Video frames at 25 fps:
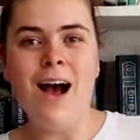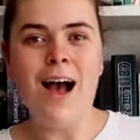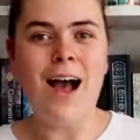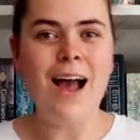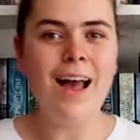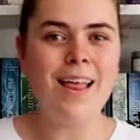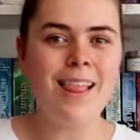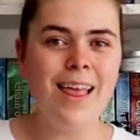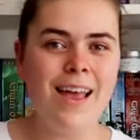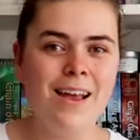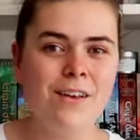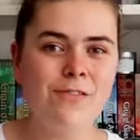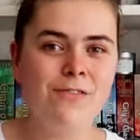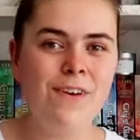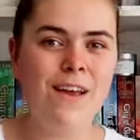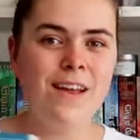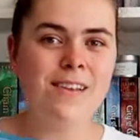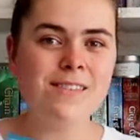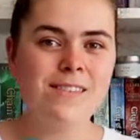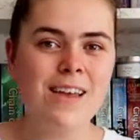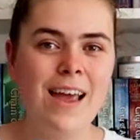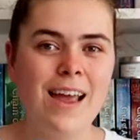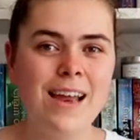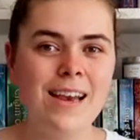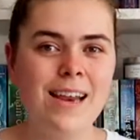I like
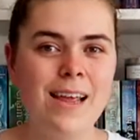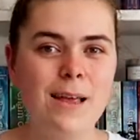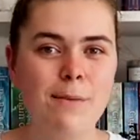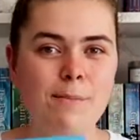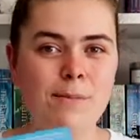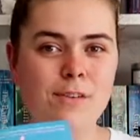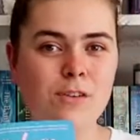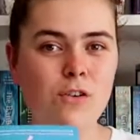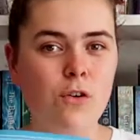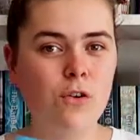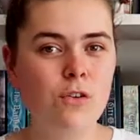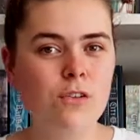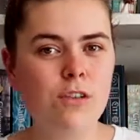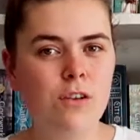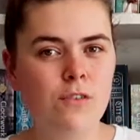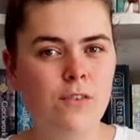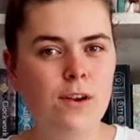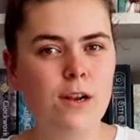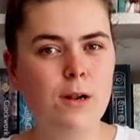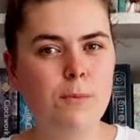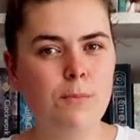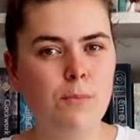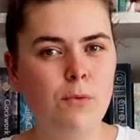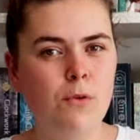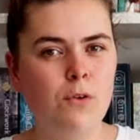fake dating. But to also
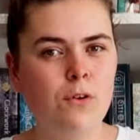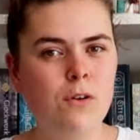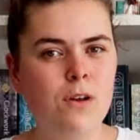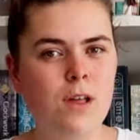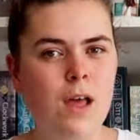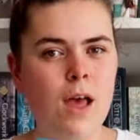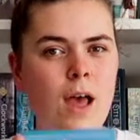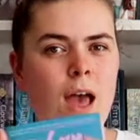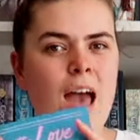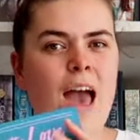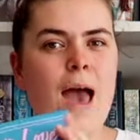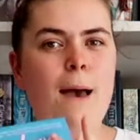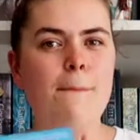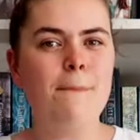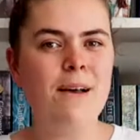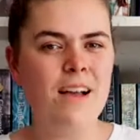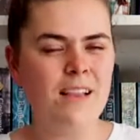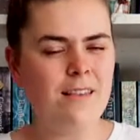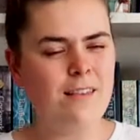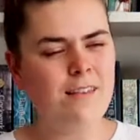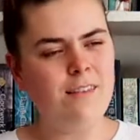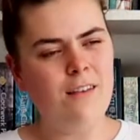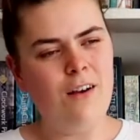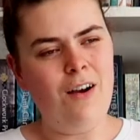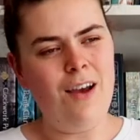read a book
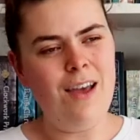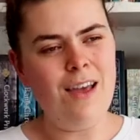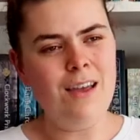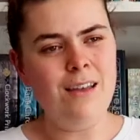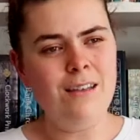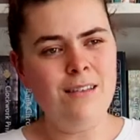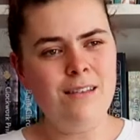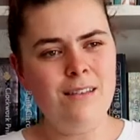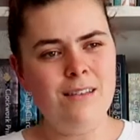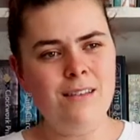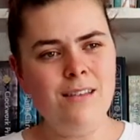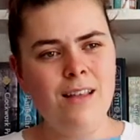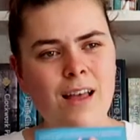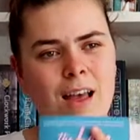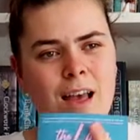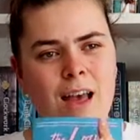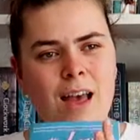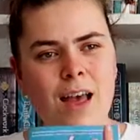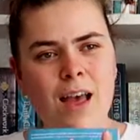about science